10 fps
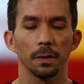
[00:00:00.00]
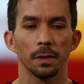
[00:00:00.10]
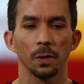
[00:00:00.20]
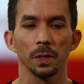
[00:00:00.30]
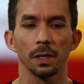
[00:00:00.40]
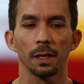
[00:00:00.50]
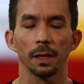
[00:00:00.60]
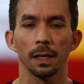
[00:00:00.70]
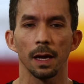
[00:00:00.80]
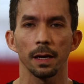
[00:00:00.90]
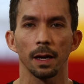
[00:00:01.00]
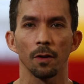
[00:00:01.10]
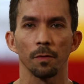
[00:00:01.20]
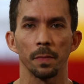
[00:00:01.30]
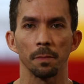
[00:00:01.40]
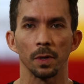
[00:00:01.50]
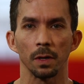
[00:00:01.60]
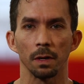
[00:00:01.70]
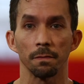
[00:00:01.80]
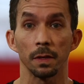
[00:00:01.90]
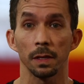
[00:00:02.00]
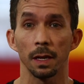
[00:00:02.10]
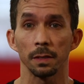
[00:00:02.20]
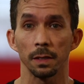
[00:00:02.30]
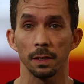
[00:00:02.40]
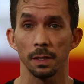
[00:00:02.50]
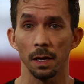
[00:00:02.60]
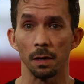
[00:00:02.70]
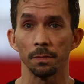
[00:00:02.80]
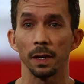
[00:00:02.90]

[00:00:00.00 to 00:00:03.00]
There isn't a lot I remember of the class itself,